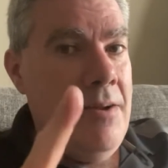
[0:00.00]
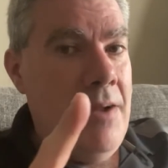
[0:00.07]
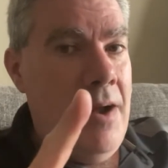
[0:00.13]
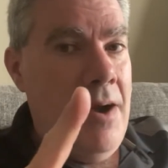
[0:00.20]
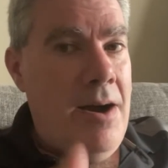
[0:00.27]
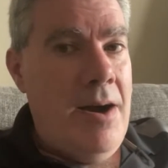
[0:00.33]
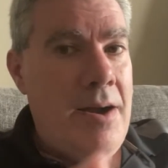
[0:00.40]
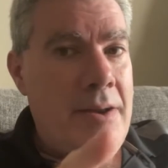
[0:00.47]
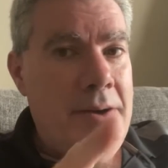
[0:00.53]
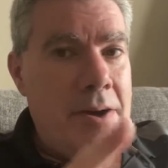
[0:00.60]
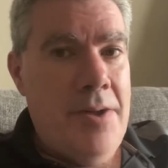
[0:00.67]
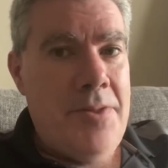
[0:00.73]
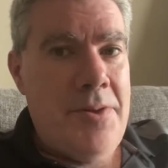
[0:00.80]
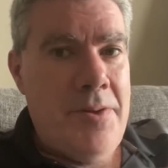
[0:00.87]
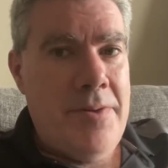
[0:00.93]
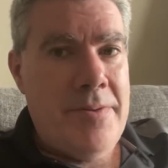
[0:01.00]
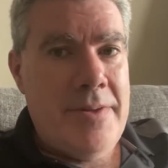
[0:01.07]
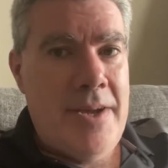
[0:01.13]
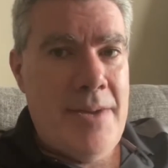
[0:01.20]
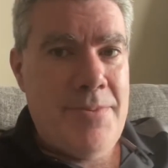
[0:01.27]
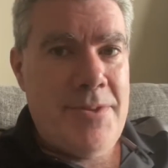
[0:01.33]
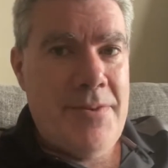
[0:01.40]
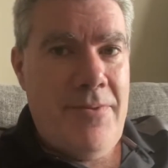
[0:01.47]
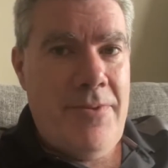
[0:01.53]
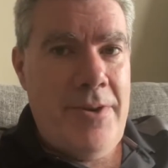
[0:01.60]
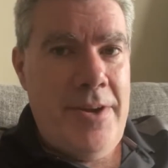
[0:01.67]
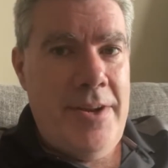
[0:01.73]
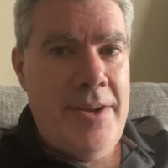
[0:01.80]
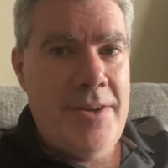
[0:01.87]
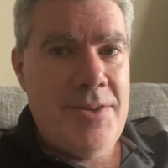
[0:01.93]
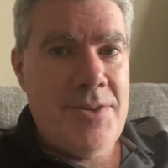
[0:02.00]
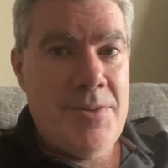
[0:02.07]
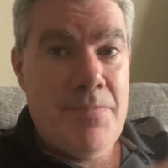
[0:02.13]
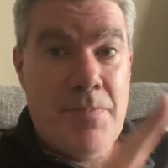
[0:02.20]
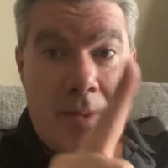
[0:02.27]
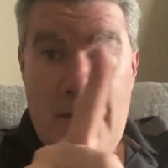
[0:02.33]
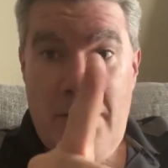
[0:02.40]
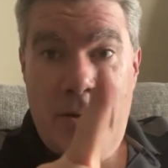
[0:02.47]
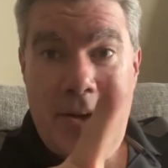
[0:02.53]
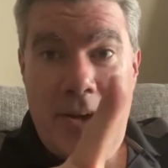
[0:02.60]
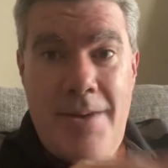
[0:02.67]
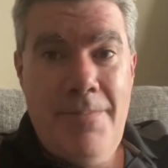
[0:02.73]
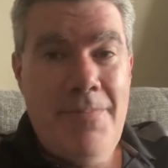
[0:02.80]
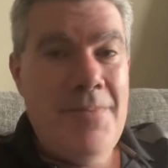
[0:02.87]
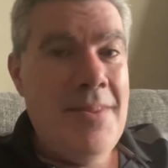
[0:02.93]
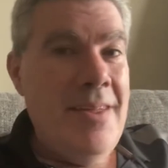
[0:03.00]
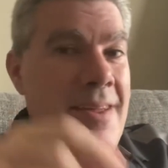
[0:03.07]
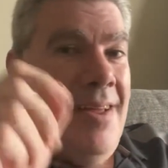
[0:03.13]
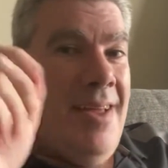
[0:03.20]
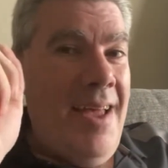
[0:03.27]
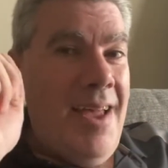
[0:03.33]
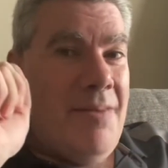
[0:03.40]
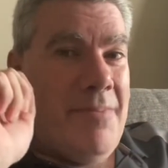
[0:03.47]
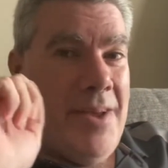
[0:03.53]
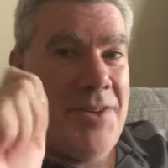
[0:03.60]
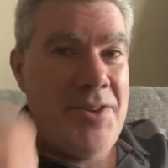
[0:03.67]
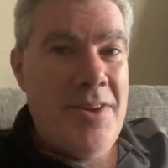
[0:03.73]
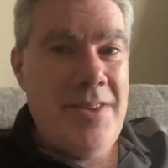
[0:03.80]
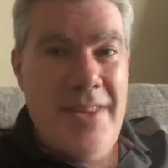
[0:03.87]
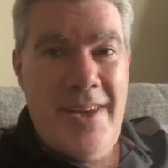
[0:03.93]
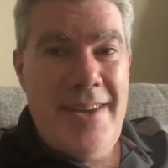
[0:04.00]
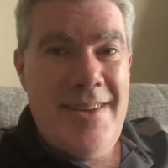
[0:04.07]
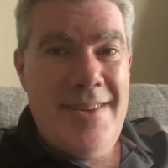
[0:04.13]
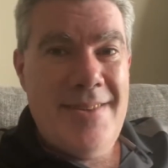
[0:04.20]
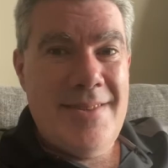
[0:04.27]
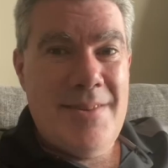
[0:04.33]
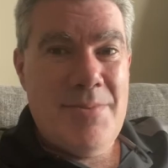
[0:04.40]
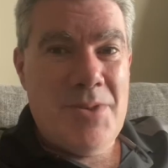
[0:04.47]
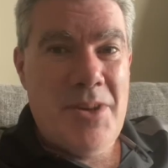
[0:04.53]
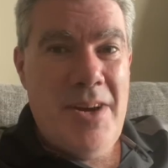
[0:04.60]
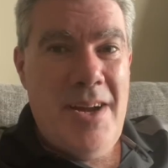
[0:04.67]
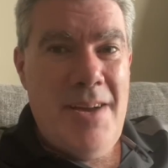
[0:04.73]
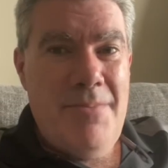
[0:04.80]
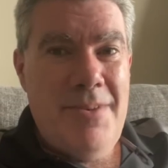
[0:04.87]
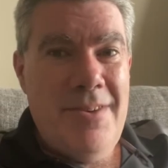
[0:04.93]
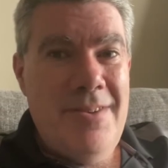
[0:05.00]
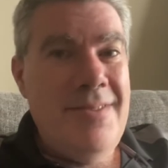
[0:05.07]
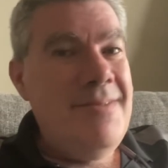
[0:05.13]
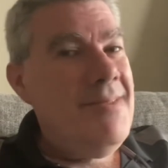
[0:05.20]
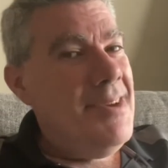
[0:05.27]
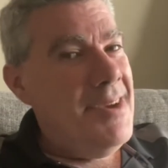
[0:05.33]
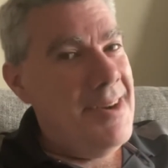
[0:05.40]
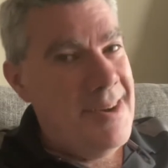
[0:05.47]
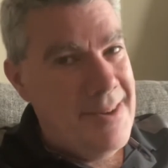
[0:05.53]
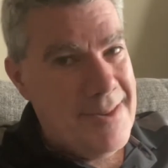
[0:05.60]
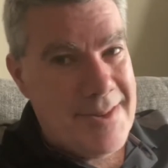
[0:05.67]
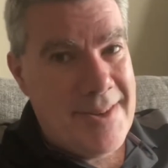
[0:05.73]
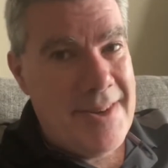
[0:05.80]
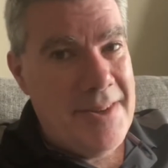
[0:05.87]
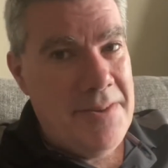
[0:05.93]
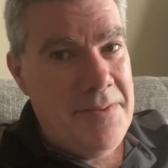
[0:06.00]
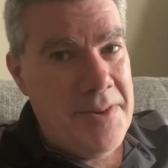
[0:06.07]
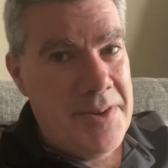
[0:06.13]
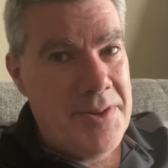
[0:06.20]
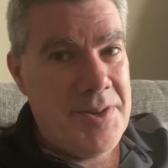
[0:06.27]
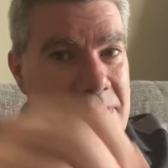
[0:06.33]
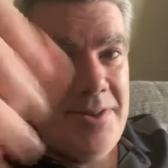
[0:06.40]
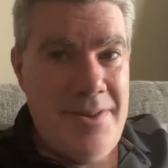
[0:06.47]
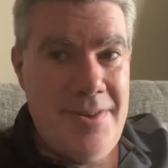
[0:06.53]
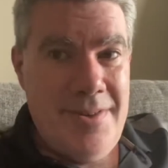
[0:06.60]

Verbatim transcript: on other types of readings. Okay? And make sure you like, subscribe, and I'll see you in the future.